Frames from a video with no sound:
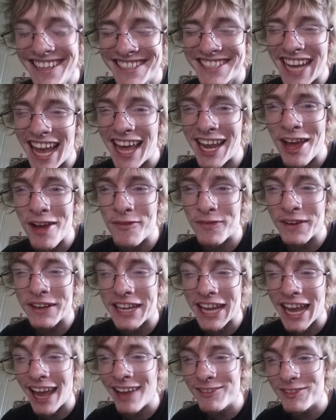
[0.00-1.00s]
Shout out for
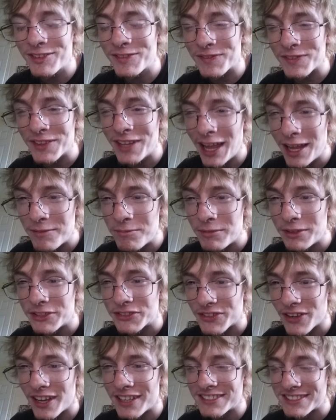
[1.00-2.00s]
canvas for letting me
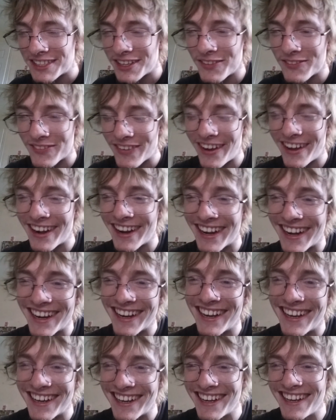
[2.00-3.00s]
draw stuff on
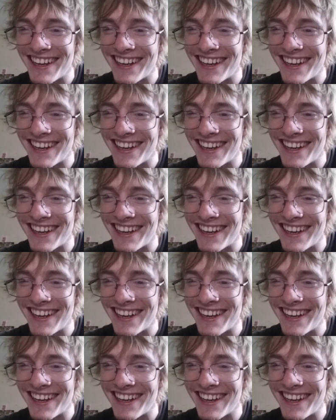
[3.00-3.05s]
it.